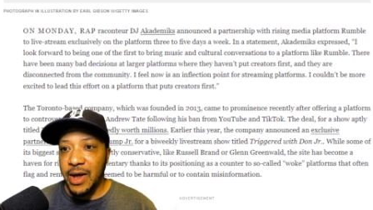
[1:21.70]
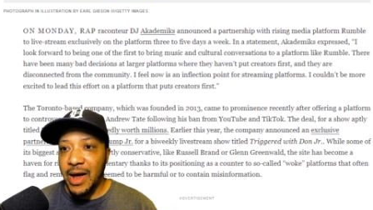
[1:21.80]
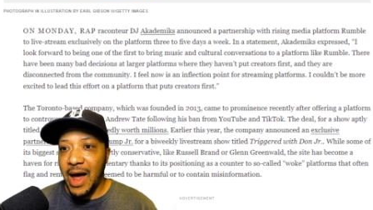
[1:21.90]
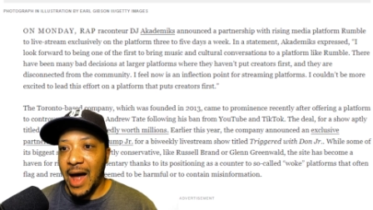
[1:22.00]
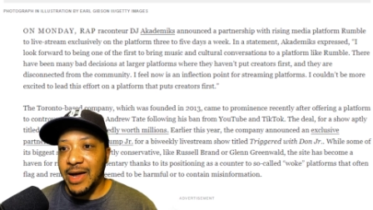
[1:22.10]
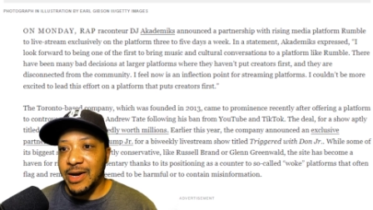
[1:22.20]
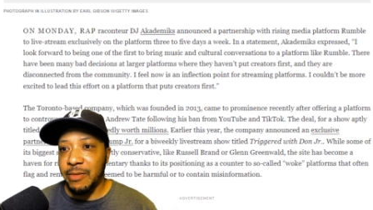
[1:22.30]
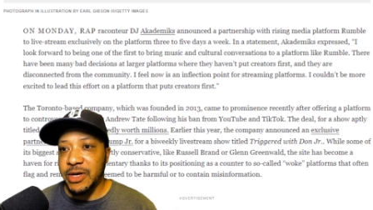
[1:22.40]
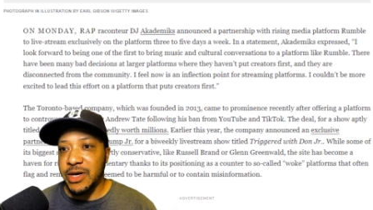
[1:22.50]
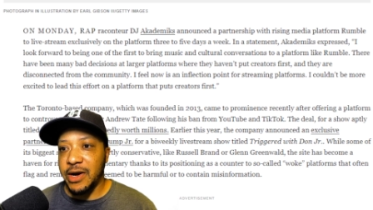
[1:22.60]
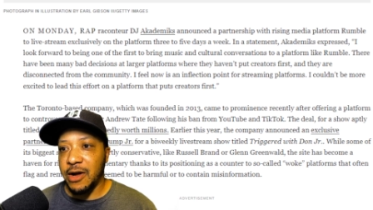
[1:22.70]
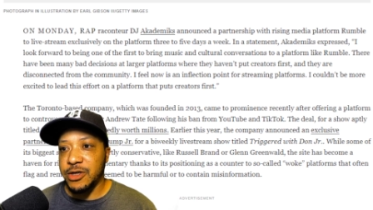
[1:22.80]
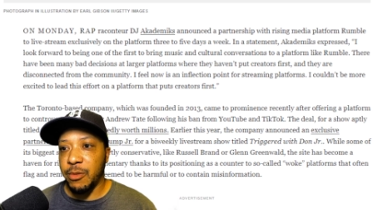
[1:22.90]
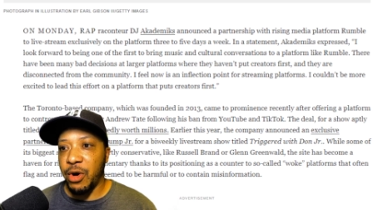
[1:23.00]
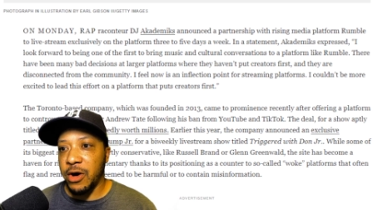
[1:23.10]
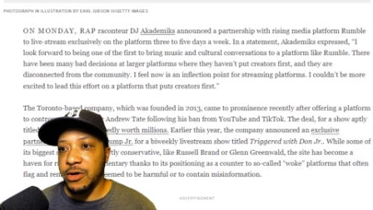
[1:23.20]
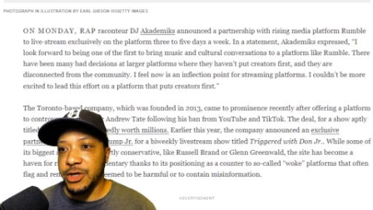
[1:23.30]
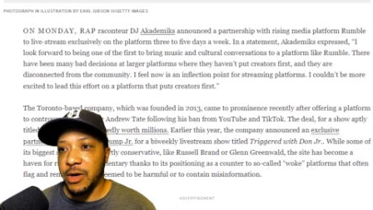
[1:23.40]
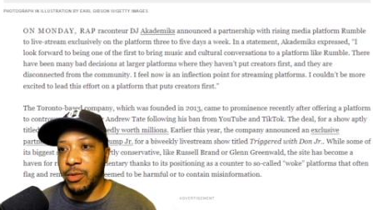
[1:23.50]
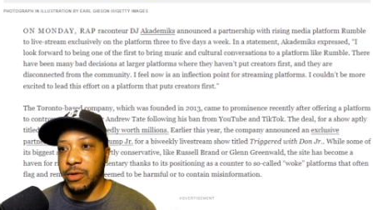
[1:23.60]
Akademiks announced a
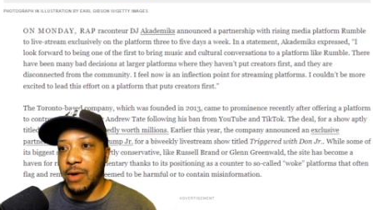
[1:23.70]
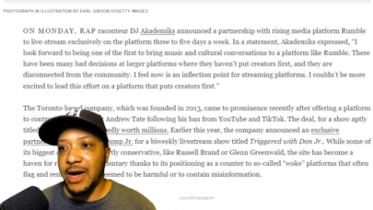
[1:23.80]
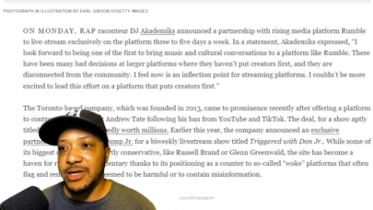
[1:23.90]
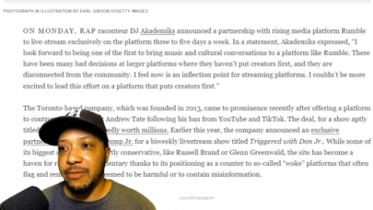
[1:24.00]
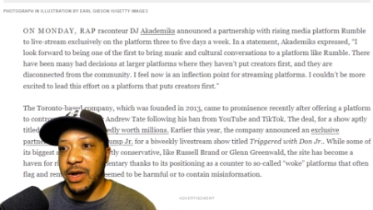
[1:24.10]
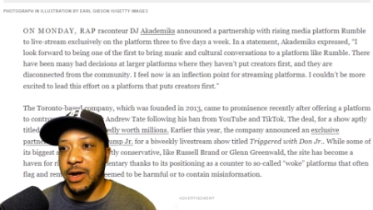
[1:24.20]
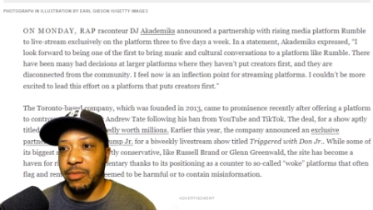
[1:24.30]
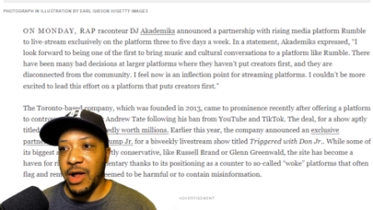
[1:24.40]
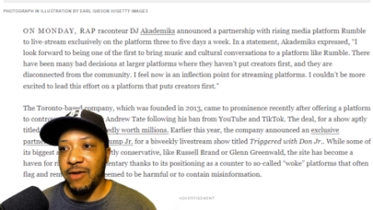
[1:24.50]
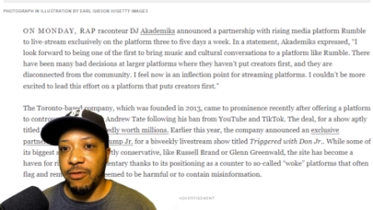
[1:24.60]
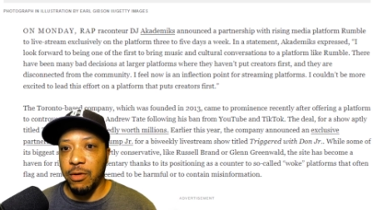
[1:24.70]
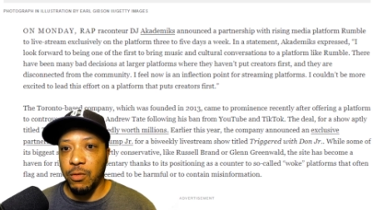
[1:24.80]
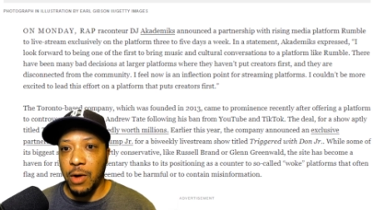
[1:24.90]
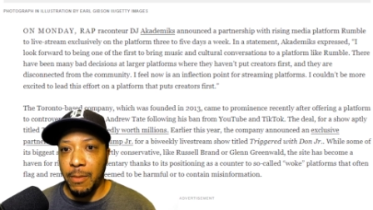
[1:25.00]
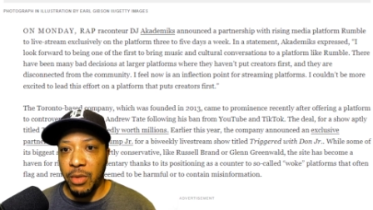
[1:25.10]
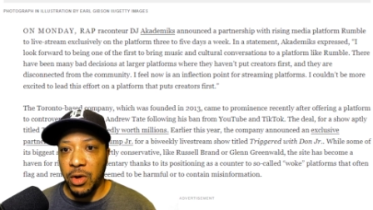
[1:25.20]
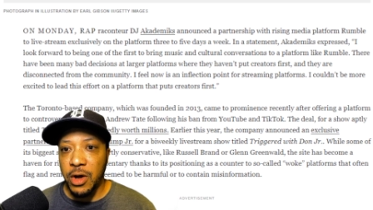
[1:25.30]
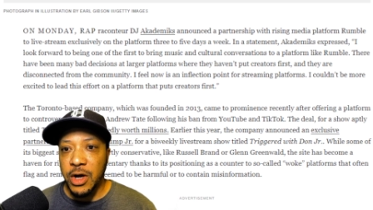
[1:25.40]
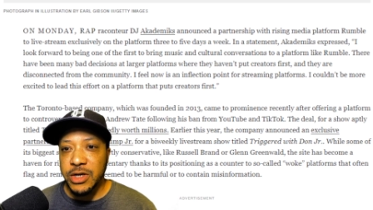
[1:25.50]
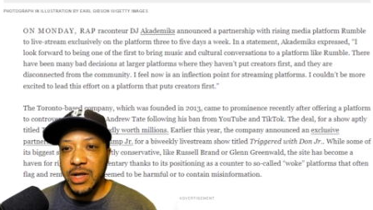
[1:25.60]
partnership with rising media platform Rumble
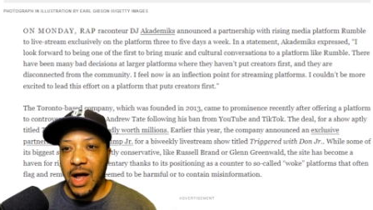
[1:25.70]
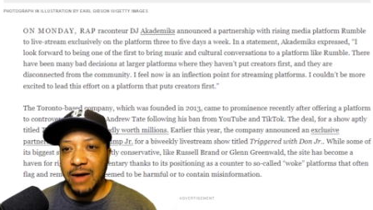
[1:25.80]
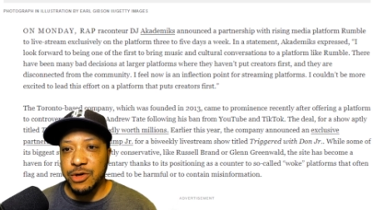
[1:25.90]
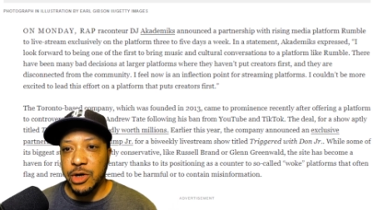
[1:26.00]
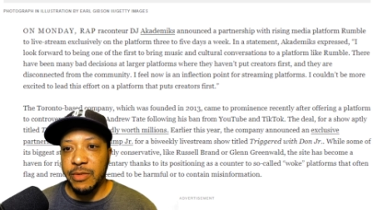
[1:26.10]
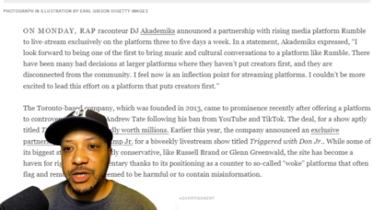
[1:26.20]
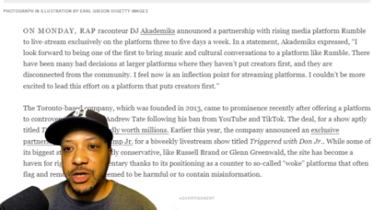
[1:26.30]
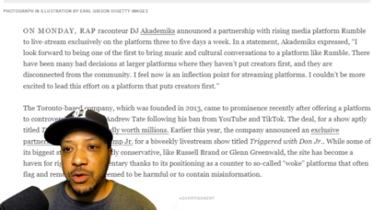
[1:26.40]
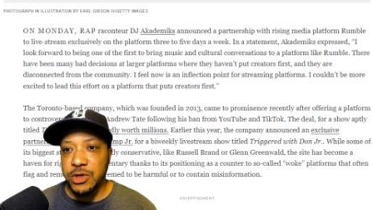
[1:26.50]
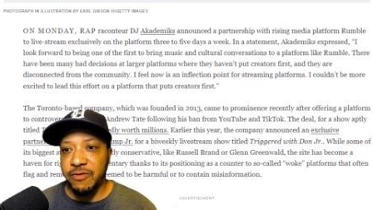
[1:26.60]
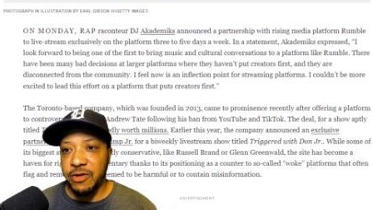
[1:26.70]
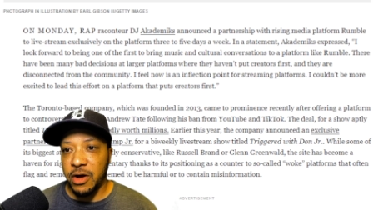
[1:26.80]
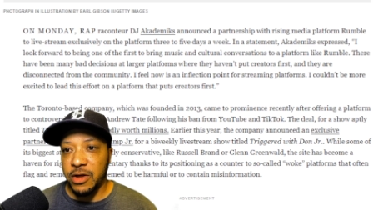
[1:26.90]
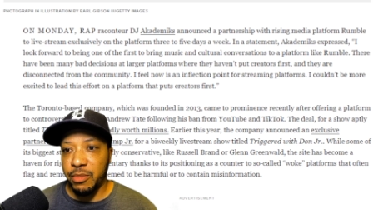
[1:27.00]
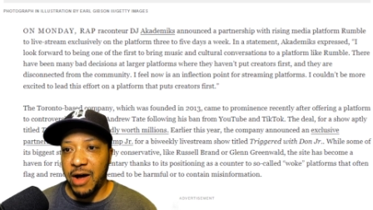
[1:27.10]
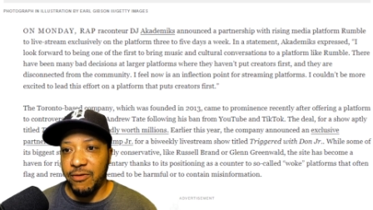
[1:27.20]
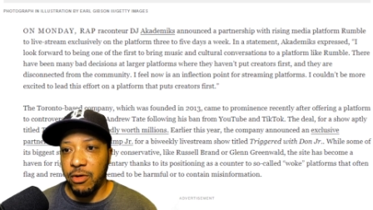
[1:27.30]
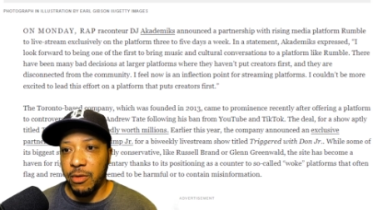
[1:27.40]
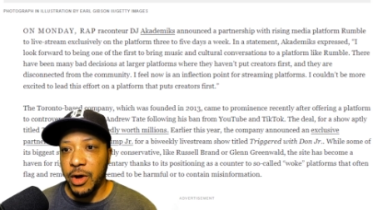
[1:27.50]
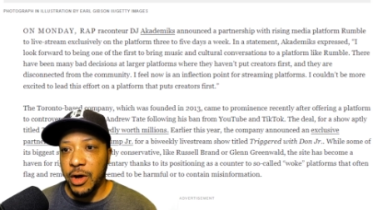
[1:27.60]
to live stream exclusively on the
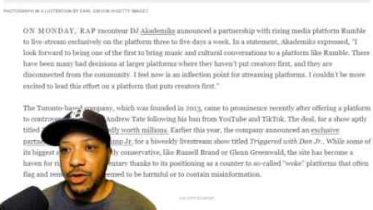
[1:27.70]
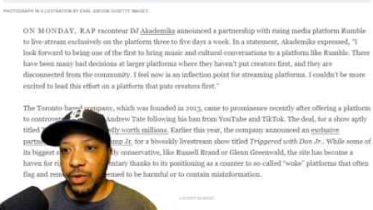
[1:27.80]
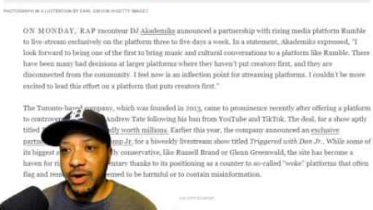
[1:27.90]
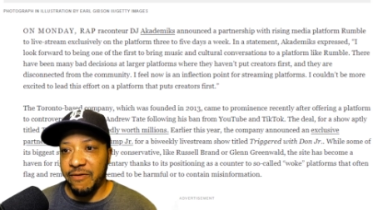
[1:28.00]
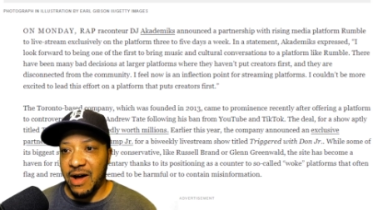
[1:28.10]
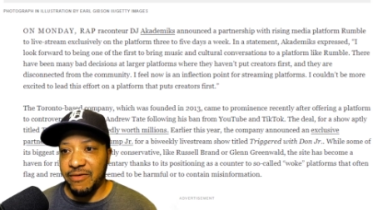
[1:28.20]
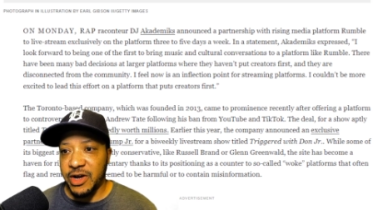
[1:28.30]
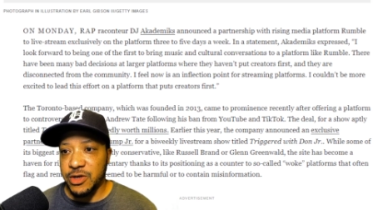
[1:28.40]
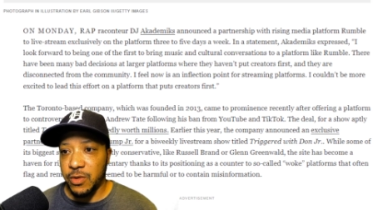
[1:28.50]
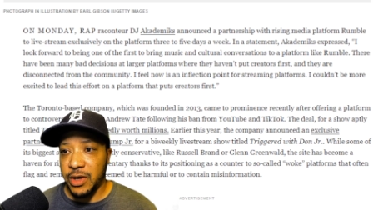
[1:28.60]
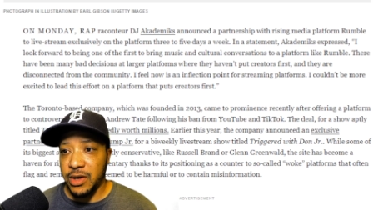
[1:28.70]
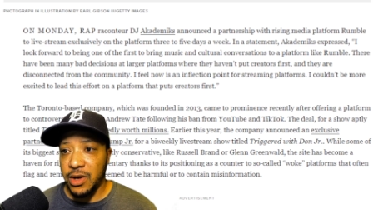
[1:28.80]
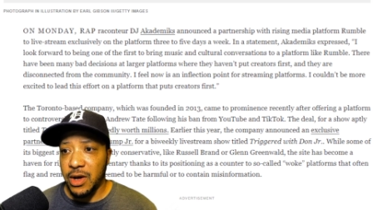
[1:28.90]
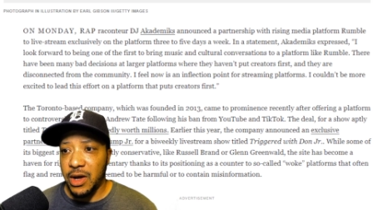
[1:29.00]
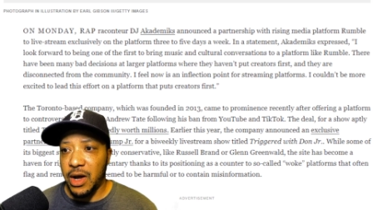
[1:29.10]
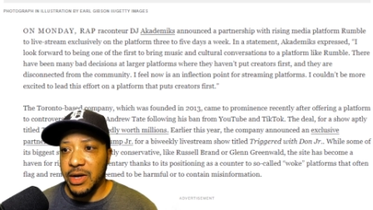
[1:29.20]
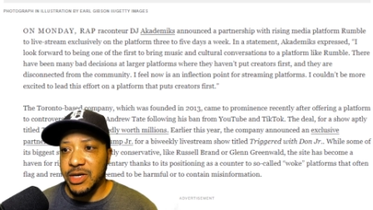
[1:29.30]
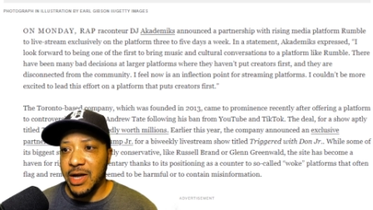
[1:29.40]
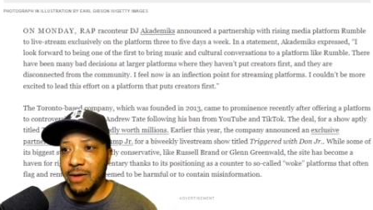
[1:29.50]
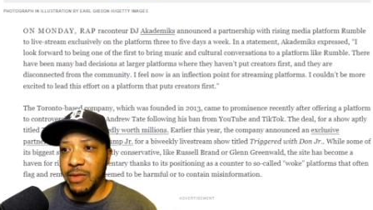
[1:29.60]
platform three to five days a week. In a
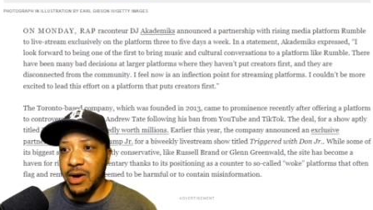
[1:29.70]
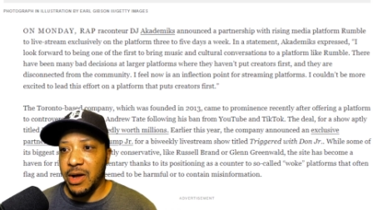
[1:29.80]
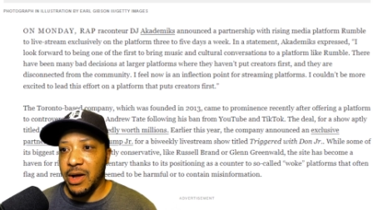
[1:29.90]
statement,